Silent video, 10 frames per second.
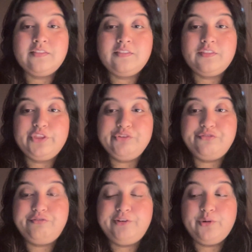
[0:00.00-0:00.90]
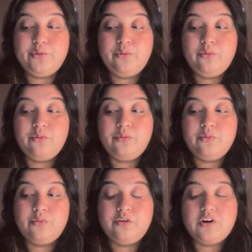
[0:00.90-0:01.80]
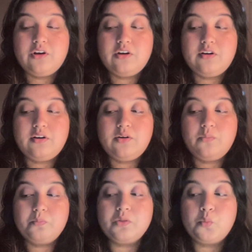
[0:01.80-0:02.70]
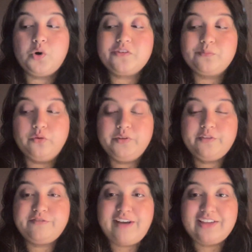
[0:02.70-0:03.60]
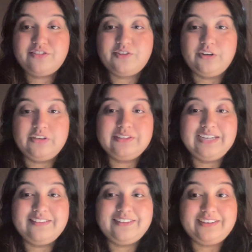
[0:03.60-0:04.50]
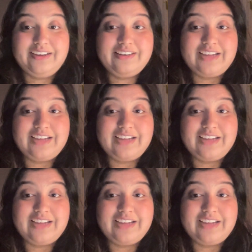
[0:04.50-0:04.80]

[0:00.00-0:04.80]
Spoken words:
the flow was moving faster than the rate